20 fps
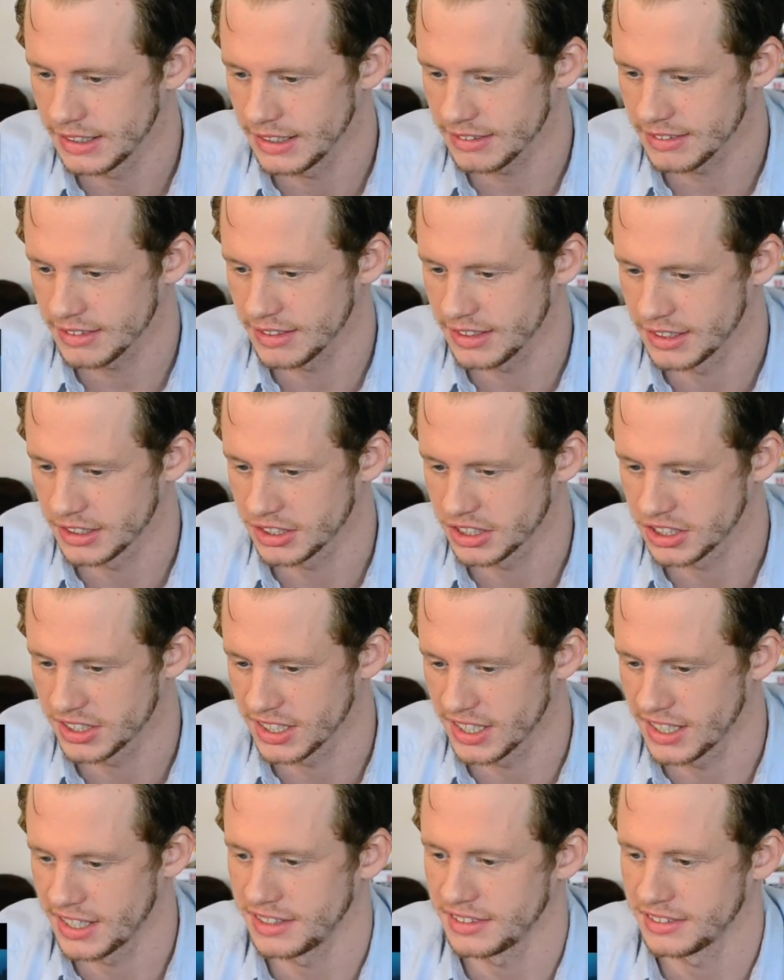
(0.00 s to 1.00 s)
That's a nice
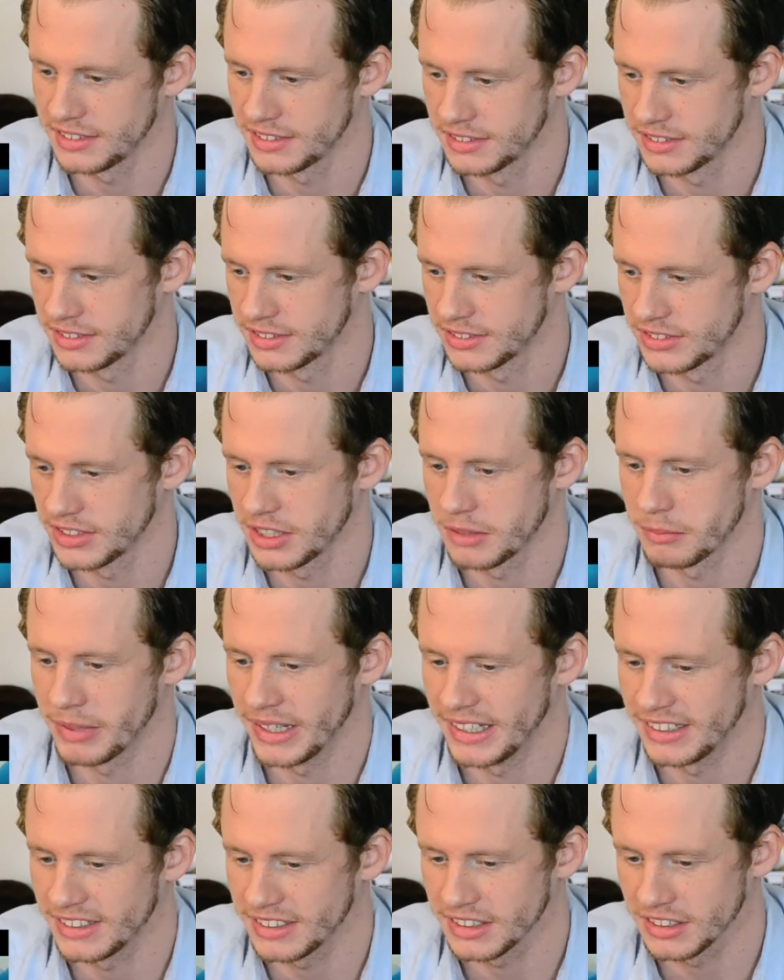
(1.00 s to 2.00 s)
shot. Is that a
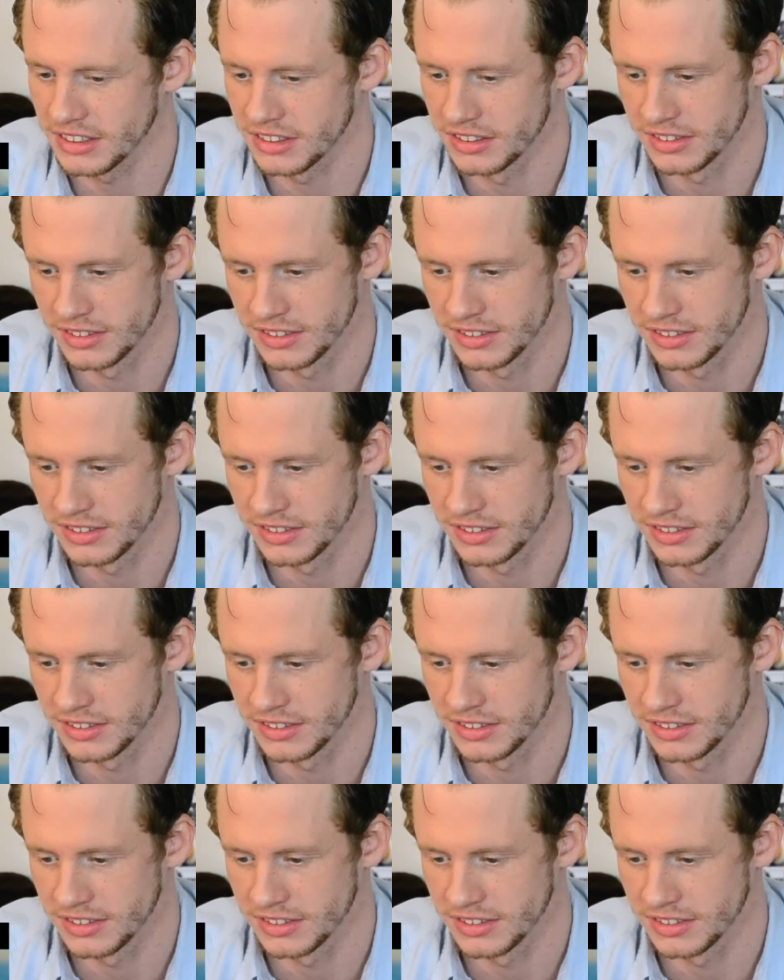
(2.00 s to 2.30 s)
painting?